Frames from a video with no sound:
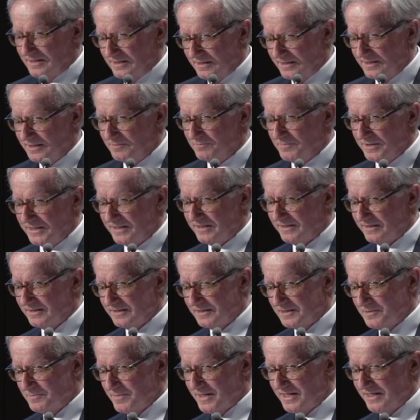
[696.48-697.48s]
in meeting
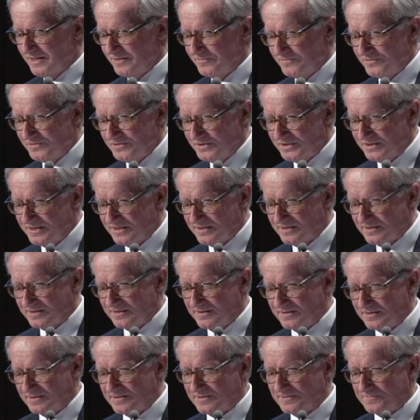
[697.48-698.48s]
the demand for
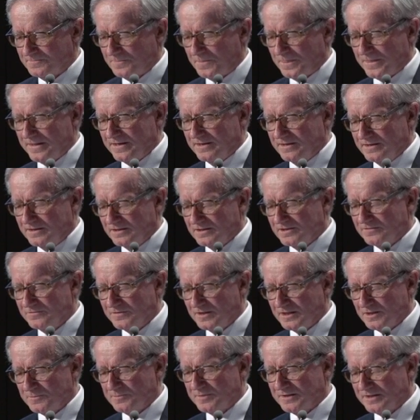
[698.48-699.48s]
assistance in
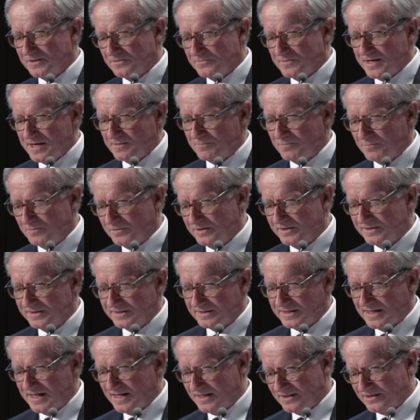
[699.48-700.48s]
developing a RAP
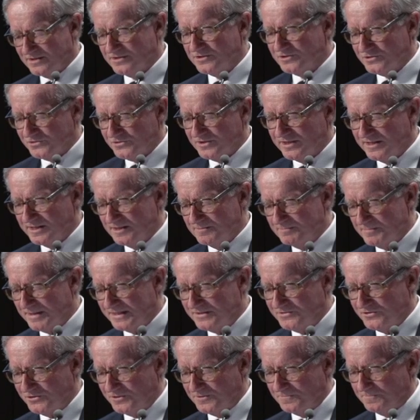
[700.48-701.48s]
within our constrained
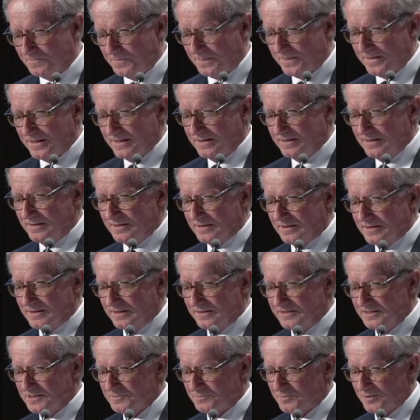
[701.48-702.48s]
budget.
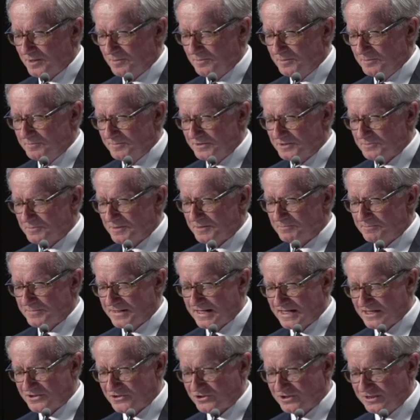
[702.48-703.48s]
And this problem has been
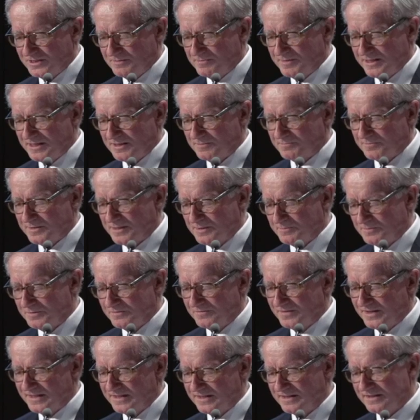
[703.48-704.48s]
partially met by
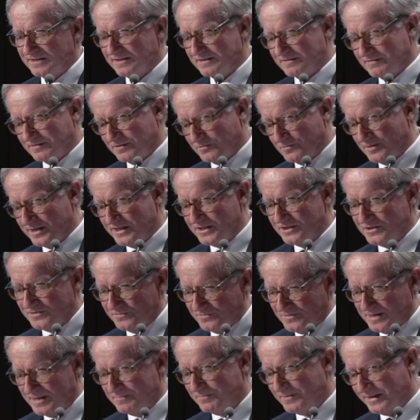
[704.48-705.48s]
providing a range
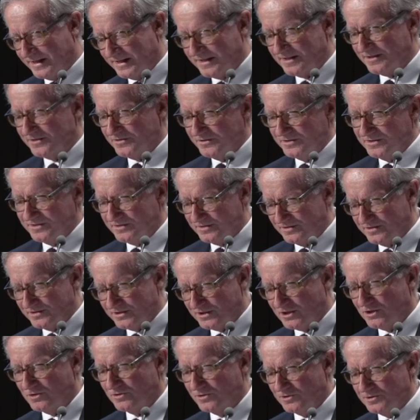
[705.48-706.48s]
of RAP categories and
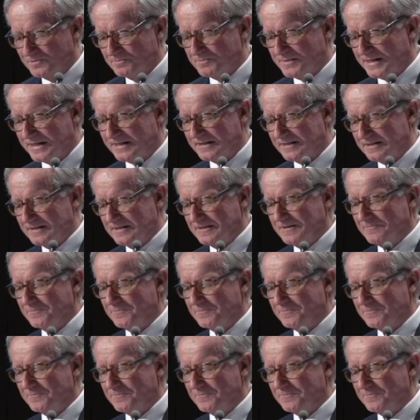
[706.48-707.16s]
so on, but